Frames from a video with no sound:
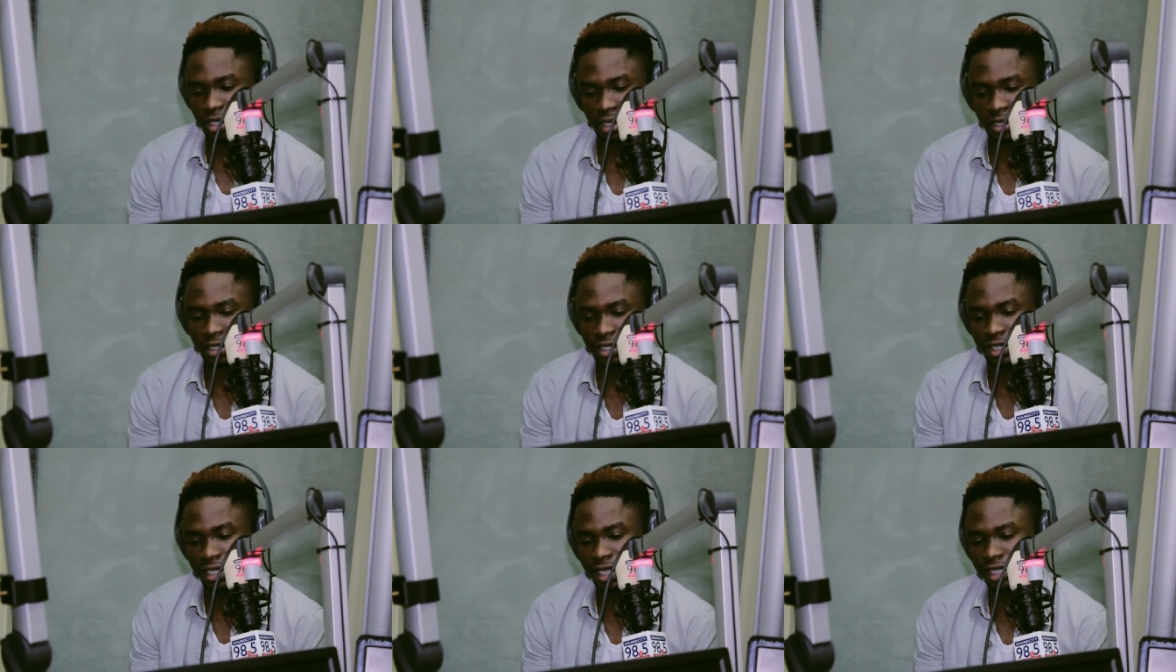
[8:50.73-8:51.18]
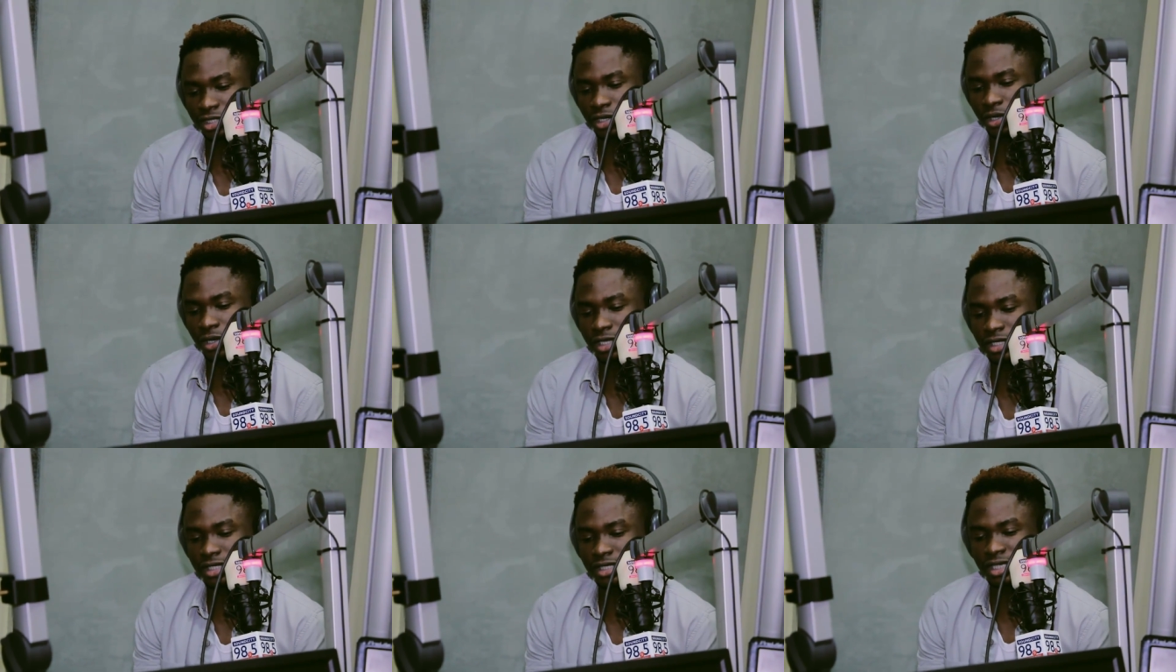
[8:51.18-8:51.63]
Okay. He has
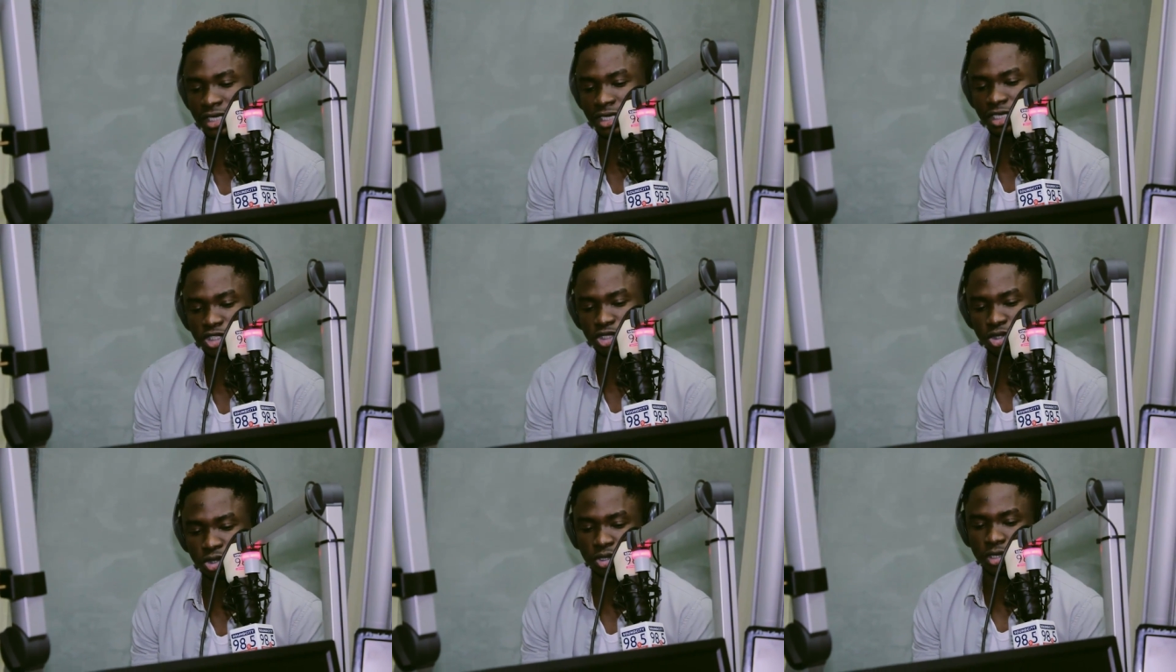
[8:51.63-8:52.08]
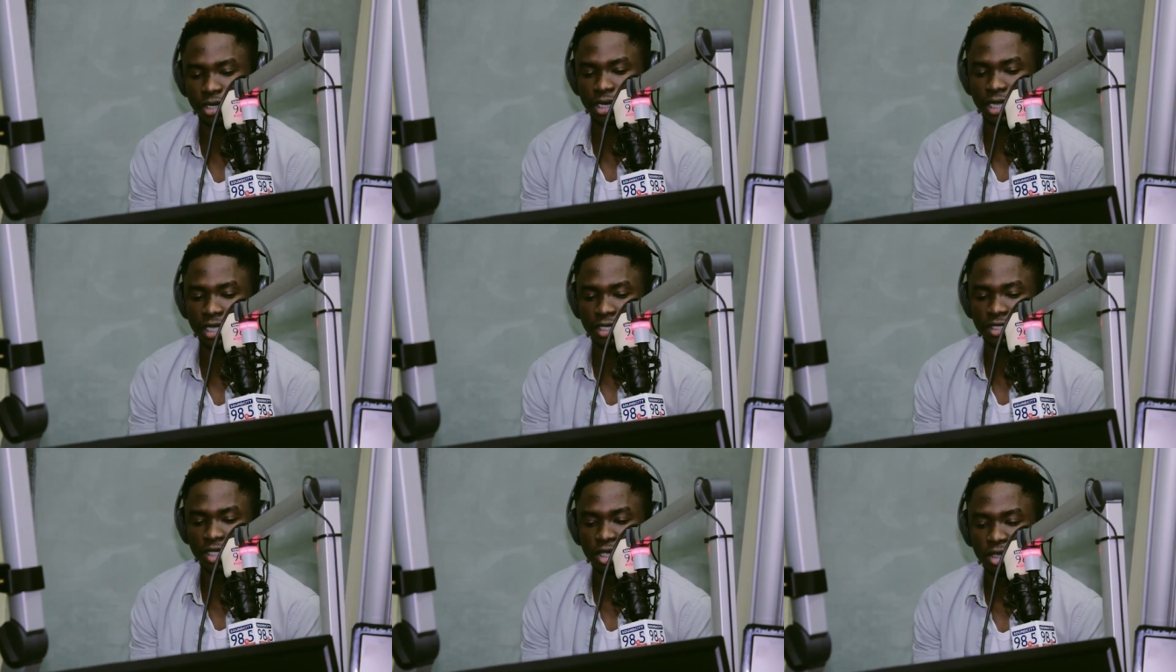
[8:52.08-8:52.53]
always seen his children
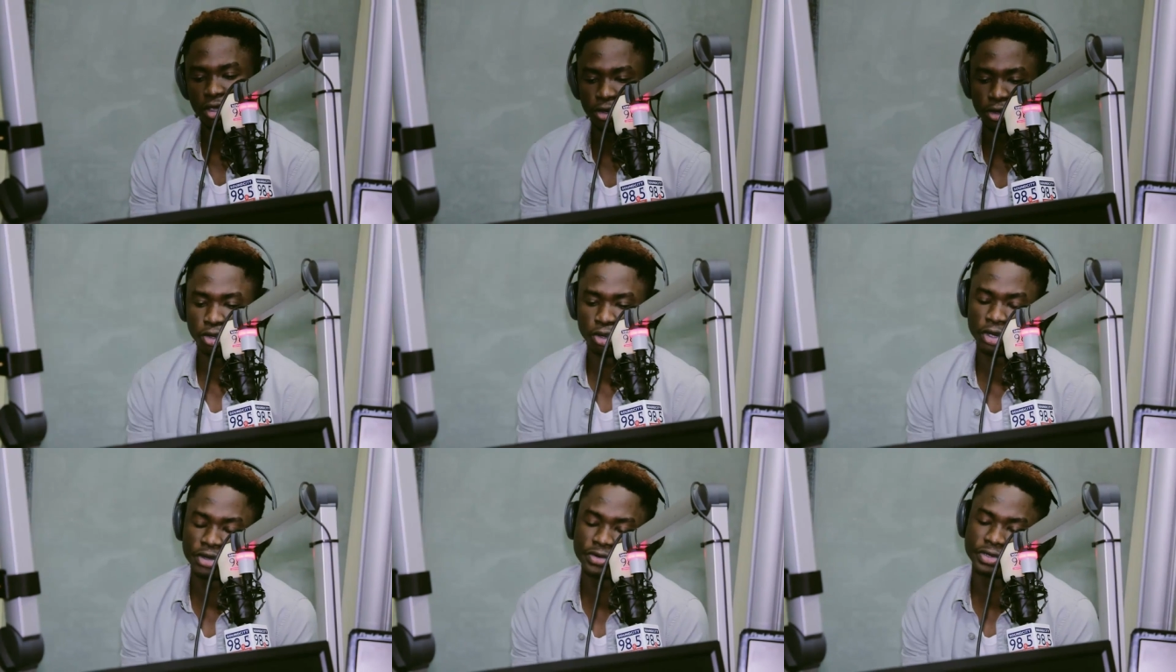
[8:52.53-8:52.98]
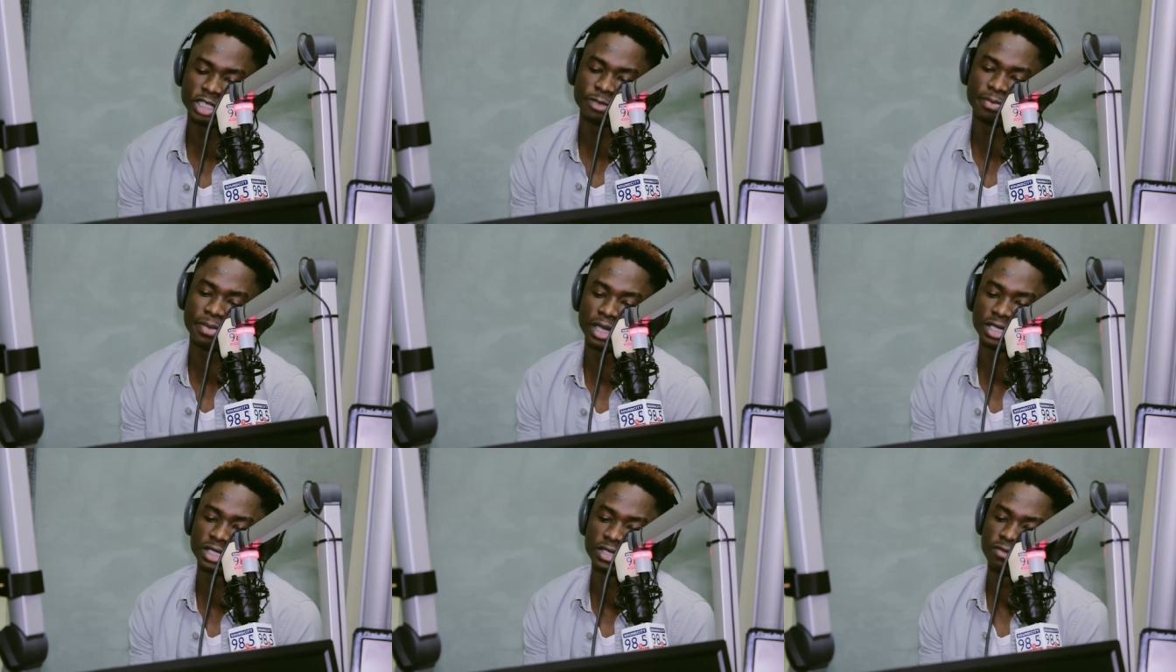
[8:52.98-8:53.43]
as,
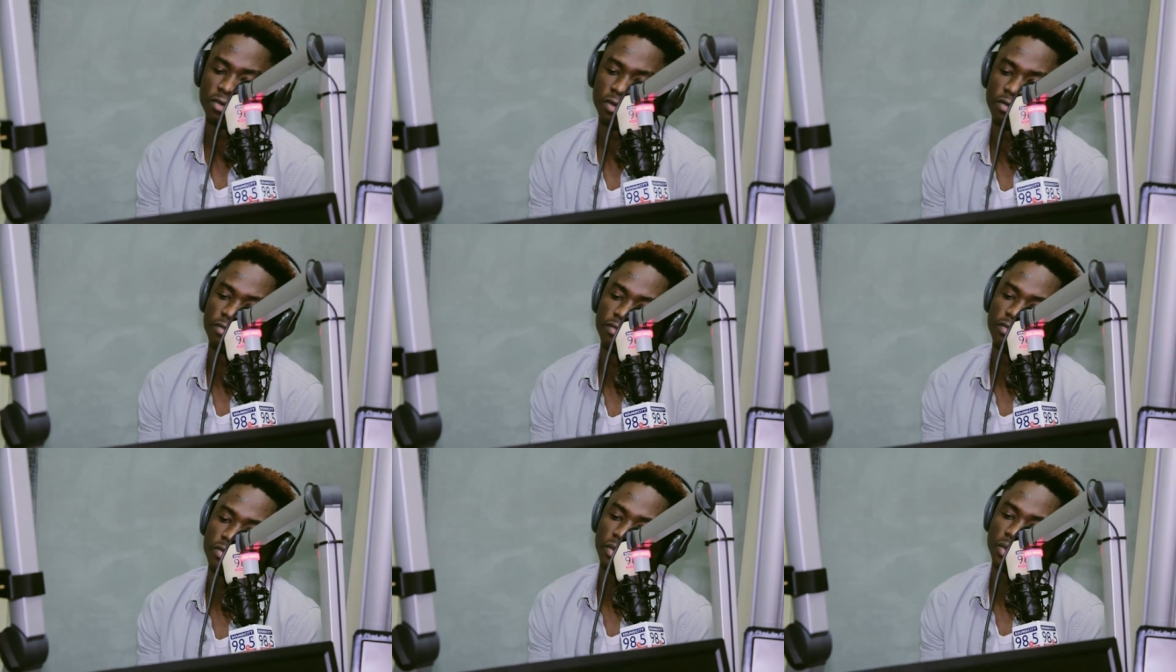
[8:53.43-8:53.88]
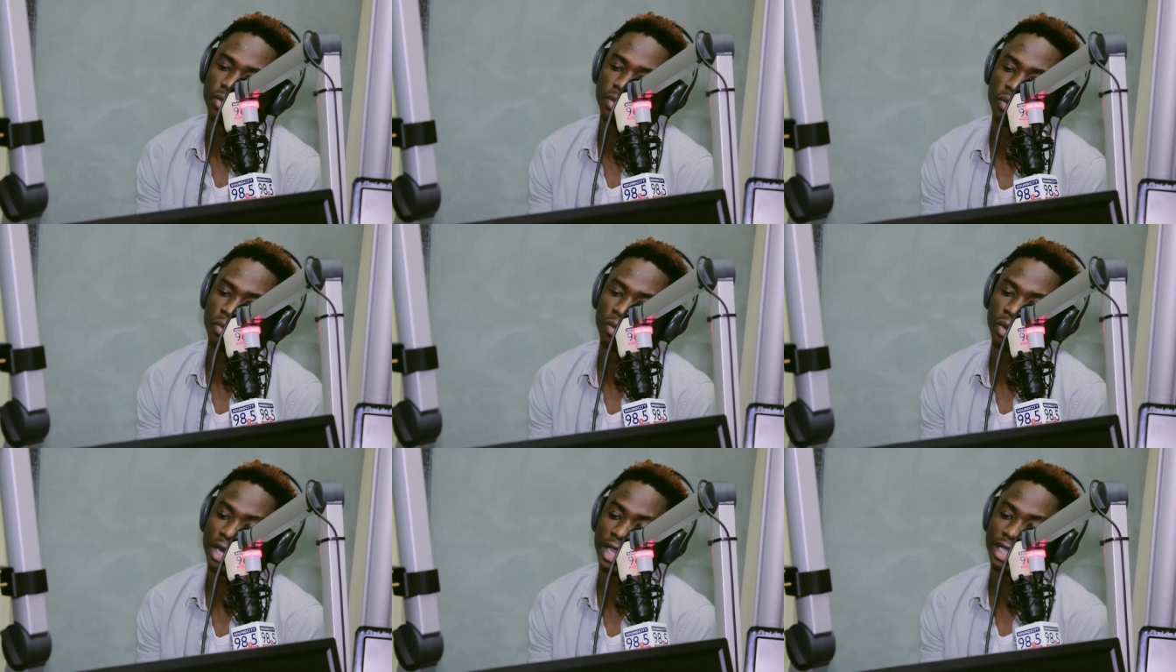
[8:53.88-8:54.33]
irrespective of
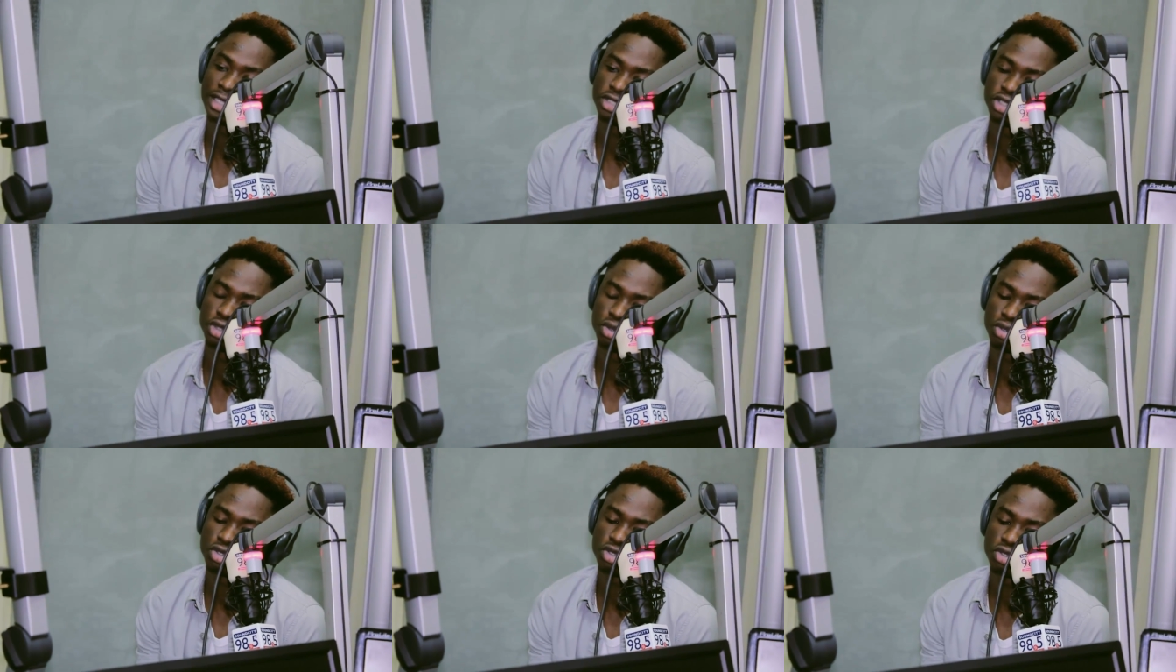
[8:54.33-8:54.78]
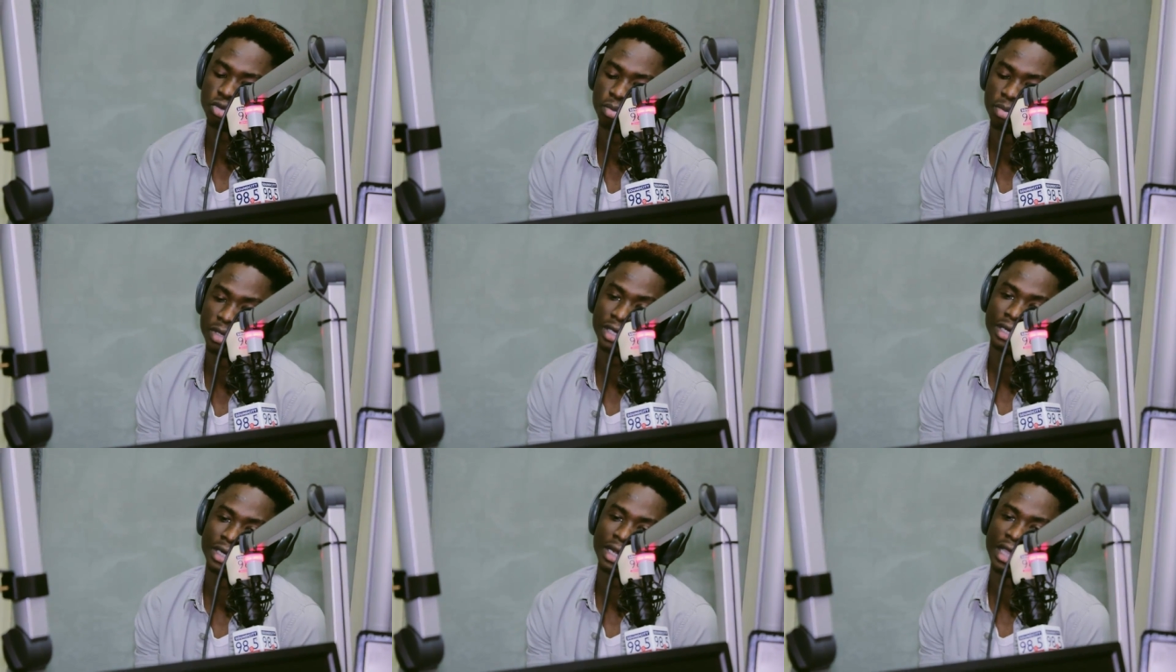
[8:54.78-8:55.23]
what I chose to
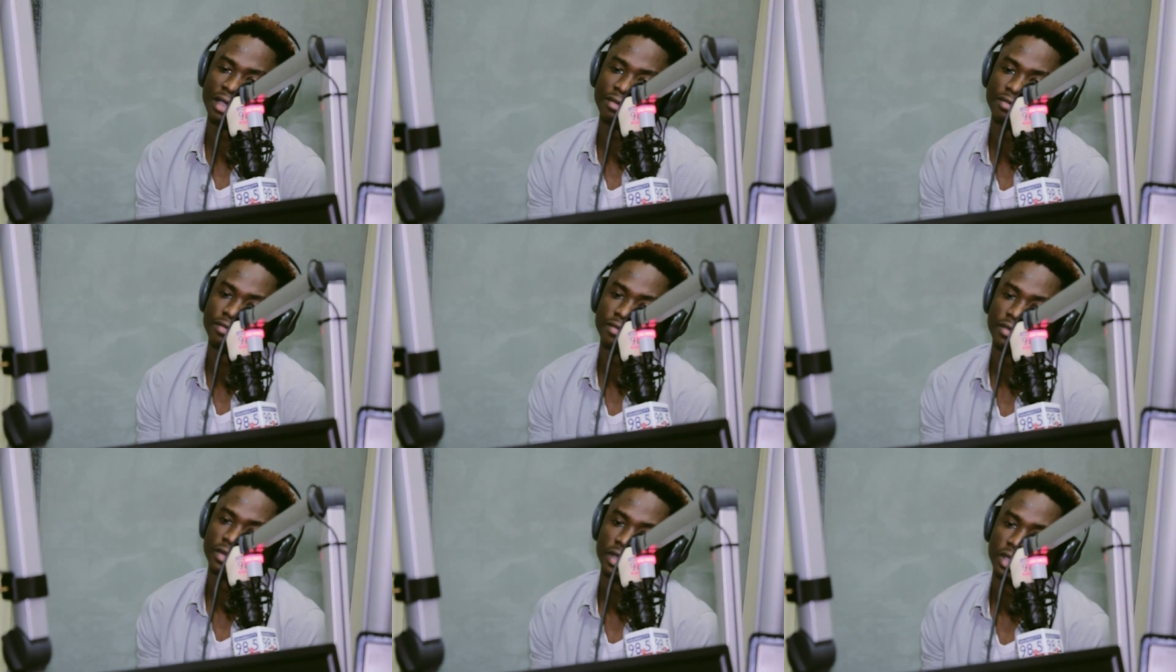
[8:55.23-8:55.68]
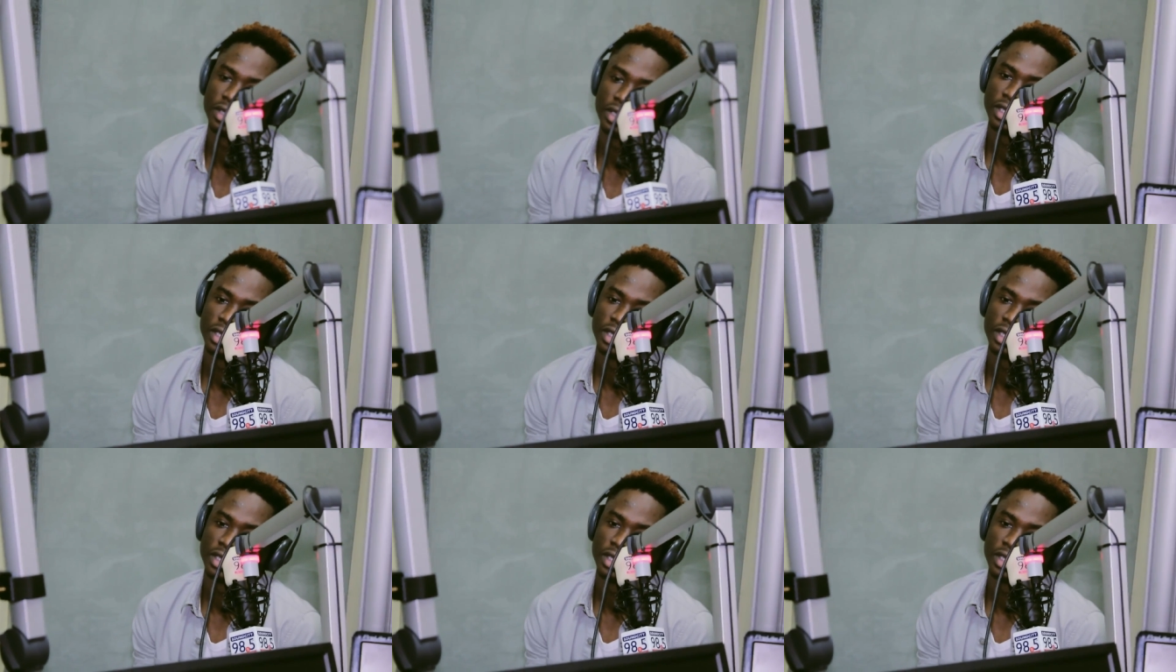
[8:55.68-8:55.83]
be in life,